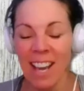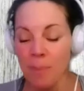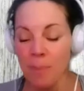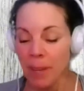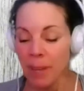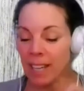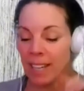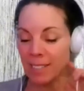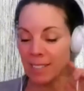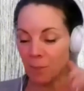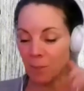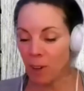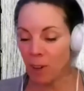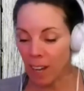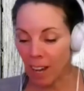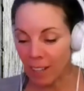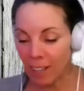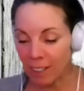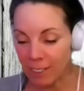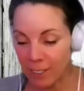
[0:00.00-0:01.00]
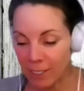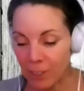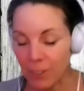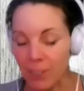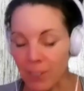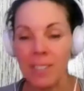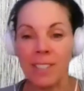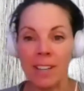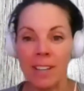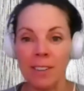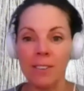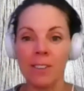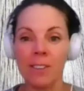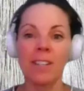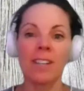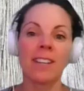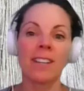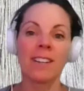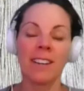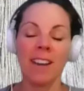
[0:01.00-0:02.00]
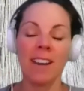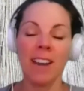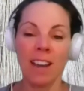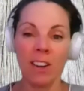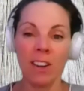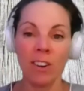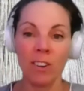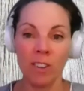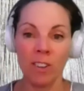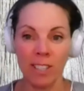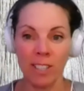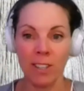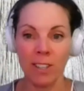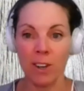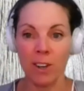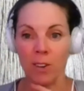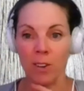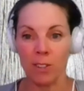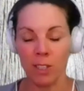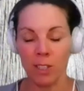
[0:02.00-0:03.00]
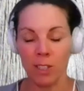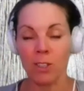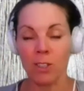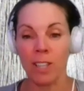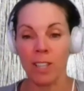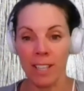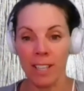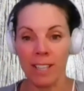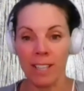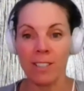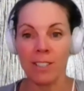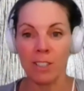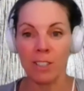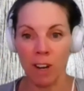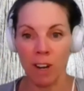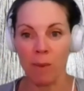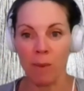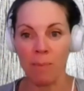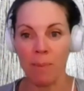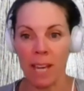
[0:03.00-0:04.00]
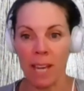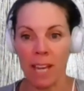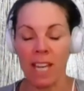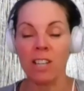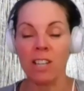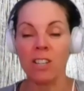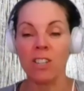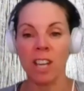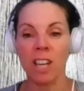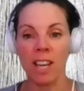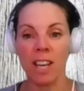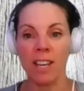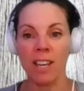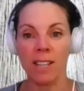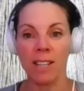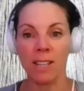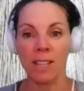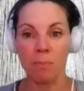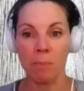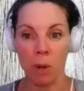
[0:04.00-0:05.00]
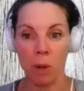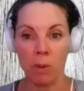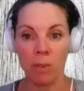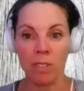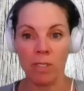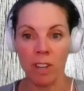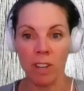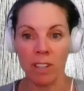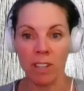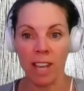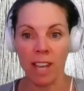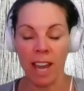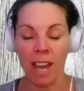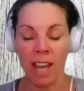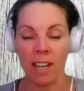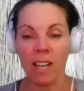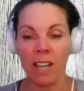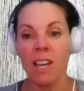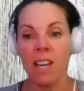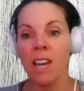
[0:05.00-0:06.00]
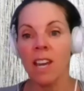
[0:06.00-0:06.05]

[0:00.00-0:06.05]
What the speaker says: Because what I'll do is I'm going to go to your Instagram page and post on that,